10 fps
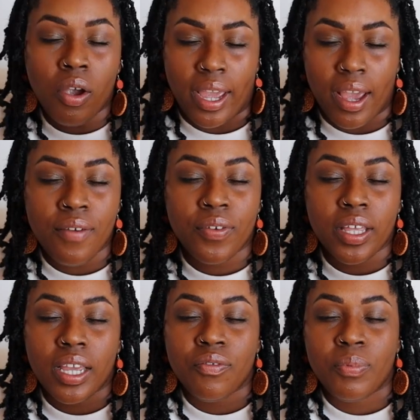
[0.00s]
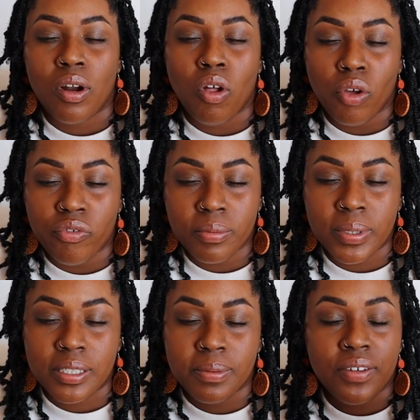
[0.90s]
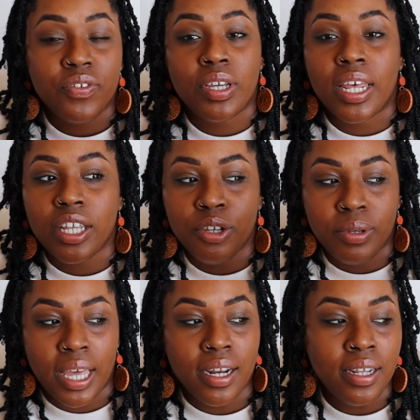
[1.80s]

Okay, I feel like I've been all over the place, but if you get it, you get